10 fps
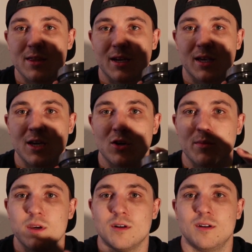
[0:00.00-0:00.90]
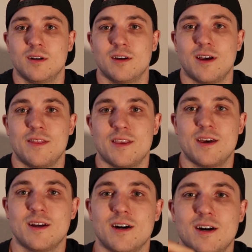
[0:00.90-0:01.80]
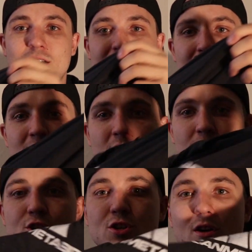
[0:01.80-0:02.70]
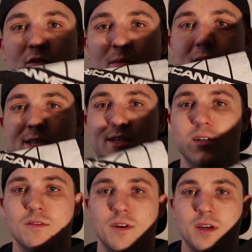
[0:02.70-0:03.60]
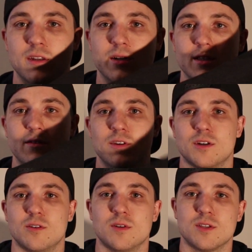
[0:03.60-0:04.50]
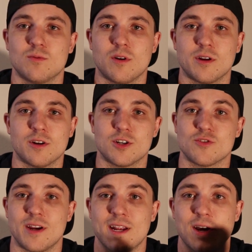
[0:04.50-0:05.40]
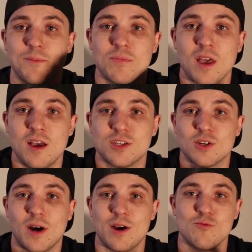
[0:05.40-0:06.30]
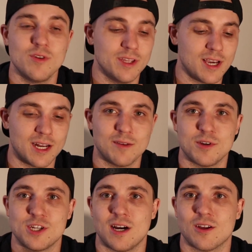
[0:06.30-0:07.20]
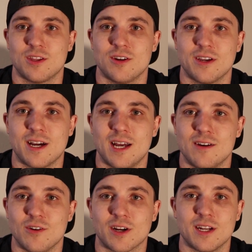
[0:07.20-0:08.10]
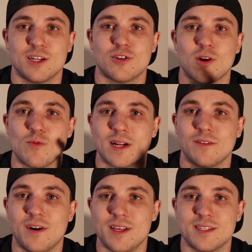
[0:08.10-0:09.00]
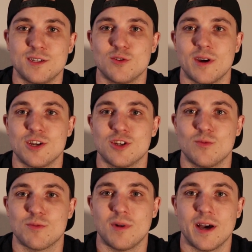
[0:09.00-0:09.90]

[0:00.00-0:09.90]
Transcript: keto meal, and then a shirt for myself and Olivia, who is wearing hers right now. So I really got to give them a shout out there. They kind of are going to try to rectify that situation with